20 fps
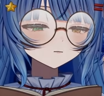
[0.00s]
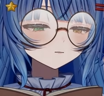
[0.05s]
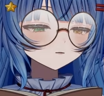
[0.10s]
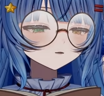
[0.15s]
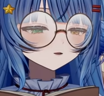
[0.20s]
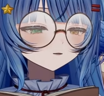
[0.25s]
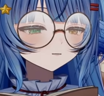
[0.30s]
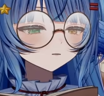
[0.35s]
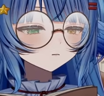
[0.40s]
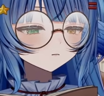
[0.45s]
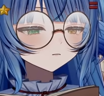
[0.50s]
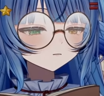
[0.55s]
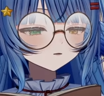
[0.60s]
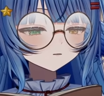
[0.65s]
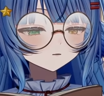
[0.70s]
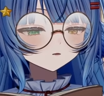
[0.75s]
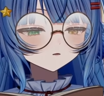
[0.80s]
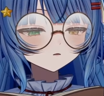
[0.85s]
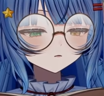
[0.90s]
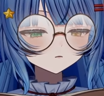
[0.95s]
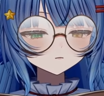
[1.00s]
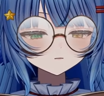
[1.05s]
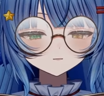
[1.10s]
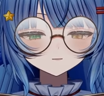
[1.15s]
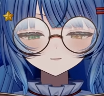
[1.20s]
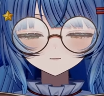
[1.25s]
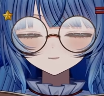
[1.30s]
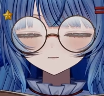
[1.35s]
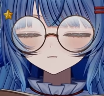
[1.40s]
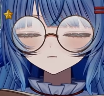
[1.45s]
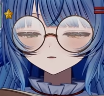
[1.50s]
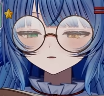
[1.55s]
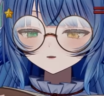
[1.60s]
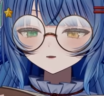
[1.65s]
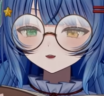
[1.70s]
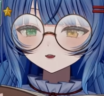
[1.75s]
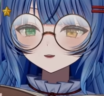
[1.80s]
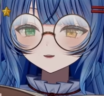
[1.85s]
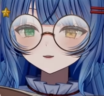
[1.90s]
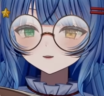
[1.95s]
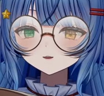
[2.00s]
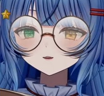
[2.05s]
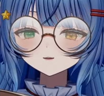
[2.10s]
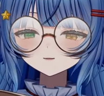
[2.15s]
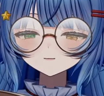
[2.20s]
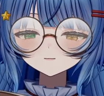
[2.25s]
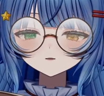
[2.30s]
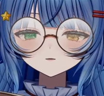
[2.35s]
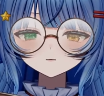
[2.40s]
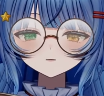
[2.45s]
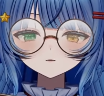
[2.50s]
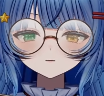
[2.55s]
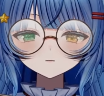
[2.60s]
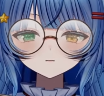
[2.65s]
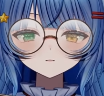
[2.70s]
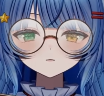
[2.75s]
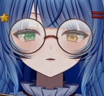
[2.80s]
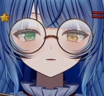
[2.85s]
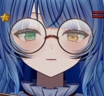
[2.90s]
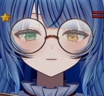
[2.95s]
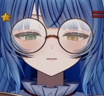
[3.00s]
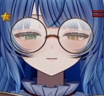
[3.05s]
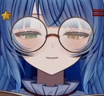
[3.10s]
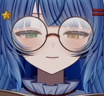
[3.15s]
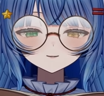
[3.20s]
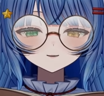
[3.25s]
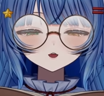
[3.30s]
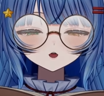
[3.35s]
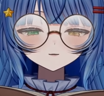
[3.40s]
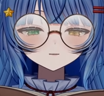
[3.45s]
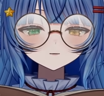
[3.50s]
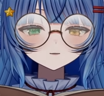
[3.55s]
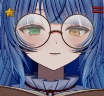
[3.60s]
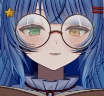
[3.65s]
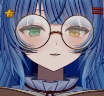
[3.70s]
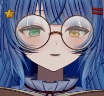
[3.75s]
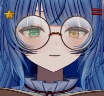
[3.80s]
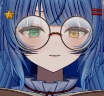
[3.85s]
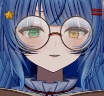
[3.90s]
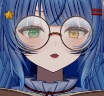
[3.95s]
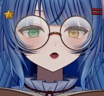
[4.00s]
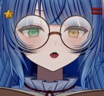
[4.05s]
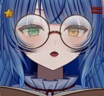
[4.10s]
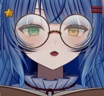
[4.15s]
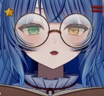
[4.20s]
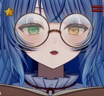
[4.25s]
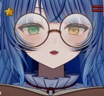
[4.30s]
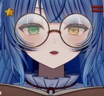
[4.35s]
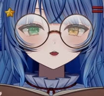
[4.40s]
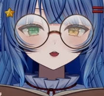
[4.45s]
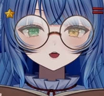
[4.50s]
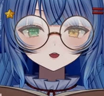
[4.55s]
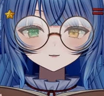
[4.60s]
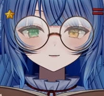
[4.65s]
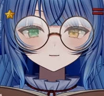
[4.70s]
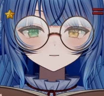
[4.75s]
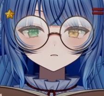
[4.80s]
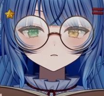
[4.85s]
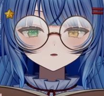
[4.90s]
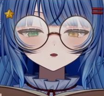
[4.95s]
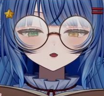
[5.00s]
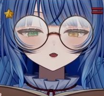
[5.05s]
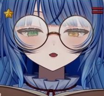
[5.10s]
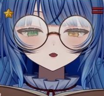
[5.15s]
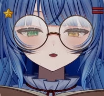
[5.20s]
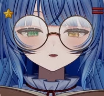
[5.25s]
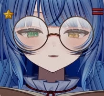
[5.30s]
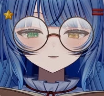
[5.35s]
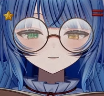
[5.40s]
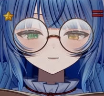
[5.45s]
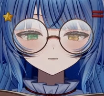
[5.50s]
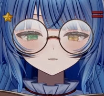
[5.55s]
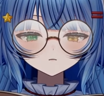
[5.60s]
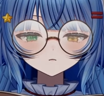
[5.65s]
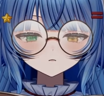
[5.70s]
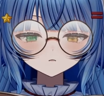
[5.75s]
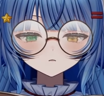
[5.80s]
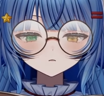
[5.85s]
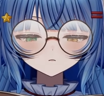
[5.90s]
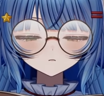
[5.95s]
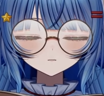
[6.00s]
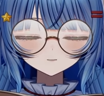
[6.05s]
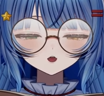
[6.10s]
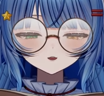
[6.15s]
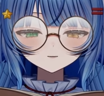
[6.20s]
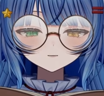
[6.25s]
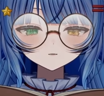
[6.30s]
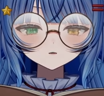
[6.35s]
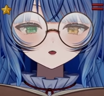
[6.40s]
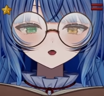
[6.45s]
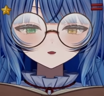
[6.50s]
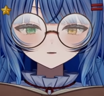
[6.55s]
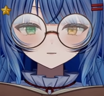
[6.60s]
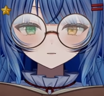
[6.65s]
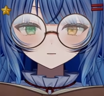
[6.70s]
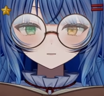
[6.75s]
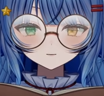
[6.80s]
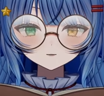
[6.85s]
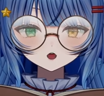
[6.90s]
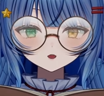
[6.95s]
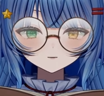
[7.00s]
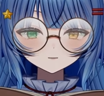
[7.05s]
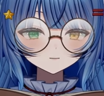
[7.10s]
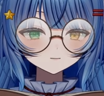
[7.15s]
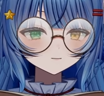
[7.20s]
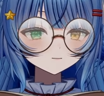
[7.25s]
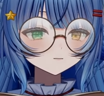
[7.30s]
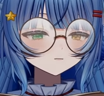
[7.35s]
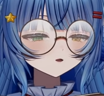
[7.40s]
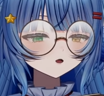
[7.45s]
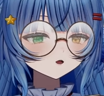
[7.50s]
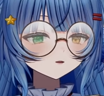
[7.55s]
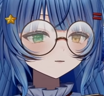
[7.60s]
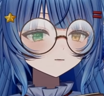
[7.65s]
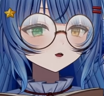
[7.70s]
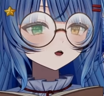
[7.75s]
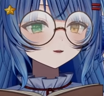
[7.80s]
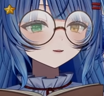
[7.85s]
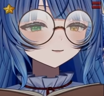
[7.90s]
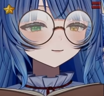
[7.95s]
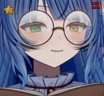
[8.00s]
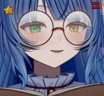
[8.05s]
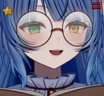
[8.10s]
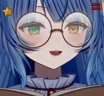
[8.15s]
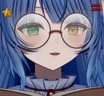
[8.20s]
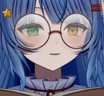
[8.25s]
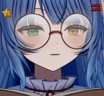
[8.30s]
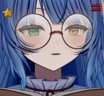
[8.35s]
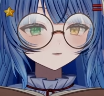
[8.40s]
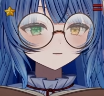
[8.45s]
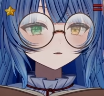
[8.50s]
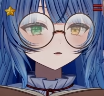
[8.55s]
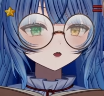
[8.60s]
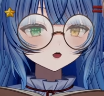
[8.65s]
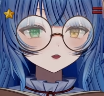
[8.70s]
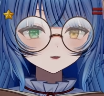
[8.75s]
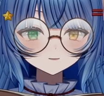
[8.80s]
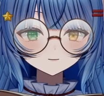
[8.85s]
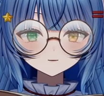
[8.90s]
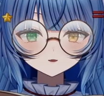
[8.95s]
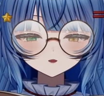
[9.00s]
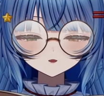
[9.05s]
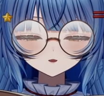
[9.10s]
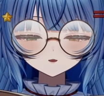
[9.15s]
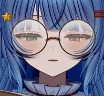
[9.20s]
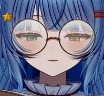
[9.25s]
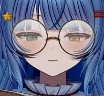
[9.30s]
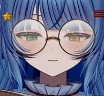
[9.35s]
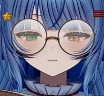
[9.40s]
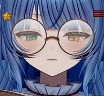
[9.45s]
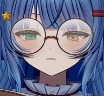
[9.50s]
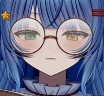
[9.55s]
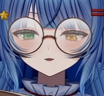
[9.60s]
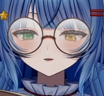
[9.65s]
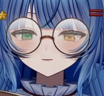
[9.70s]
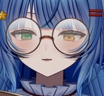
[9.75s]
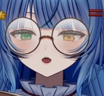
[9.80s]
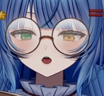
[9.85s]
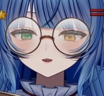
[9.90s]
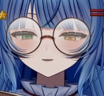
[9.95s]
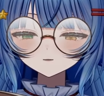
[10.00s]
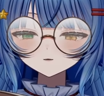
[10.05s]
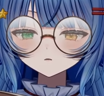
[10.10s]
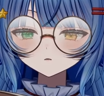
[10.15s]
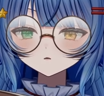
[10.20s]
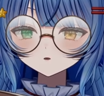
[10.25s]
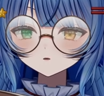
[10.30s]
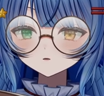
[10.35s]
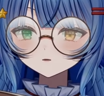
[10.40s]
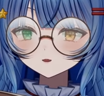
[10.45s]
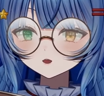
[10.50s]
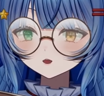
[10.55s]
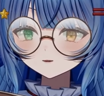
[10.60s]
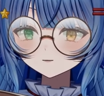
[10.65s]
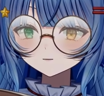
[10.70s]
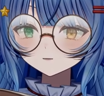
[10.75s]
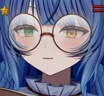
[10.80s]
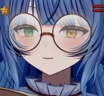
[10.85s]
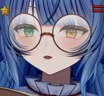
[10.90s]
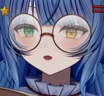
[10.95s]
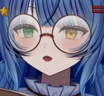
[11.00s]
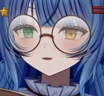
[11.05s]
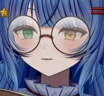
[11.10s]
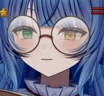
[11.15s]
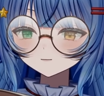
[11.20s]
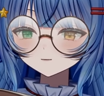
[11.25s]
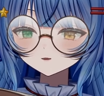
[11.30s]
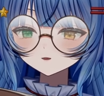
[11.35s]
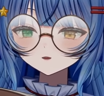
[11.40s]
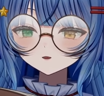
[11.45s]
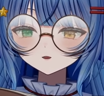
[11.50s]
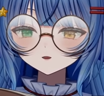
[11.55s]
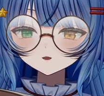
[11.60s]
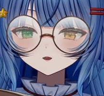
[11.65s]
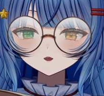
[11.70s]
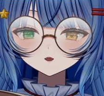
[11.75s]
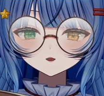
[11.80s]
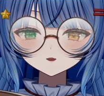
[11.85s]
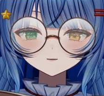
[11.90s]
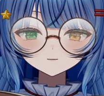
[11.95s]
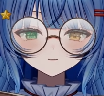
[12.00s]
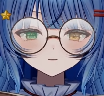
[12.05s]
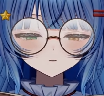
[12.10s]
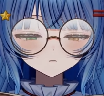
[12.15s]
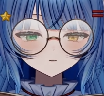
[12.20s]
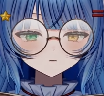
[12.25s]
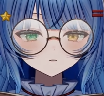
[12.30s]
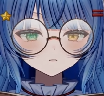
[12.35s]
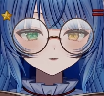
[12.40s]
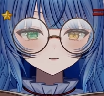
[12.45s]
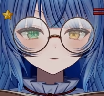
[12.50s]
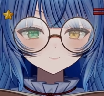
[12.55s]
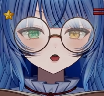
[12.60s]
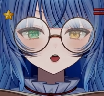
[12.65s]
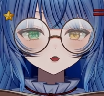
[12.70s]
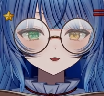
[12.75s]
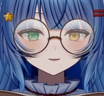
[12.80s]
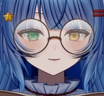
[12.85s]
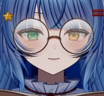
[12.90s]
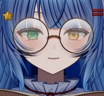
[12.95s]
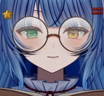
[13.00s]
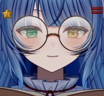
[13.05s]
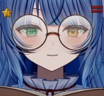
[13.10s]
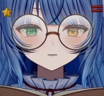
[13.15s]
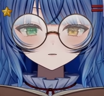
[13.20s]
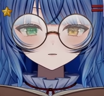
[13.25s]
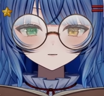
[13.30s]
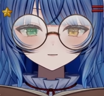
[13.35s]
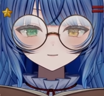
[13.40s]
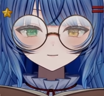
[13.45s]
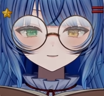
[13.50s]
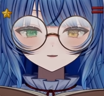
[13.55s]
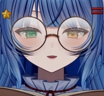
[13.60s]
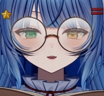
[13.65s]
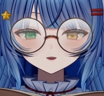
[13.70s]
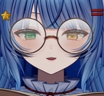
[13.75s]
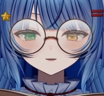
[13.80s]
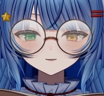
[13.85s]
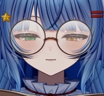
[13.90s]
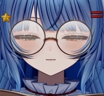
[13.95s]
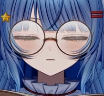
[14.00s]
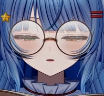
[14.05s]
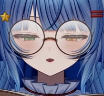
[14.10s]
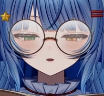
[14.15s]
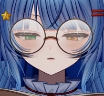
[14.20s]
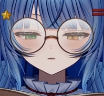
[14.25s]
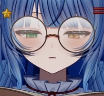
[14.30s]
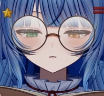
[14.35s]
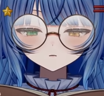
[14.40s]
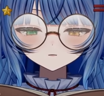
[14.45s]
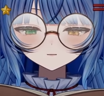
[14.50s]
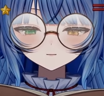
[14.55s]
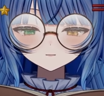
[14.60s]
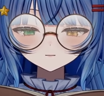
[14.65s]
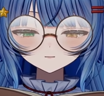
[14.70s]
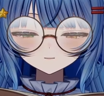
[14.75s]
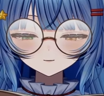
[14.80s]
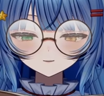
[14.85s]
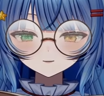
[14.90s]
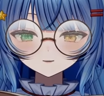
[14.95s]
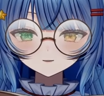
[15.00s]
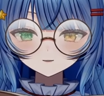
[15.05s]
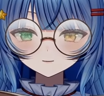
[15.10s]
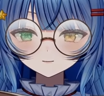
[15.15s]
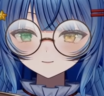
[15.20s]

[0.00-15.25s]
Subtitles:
the most typical journaling solo TTRPGs are games where you get prompts. Now, this is the part that is the element of chance. Some of them have you rolling for prompts, so using a dice. And so let's say you go and there's a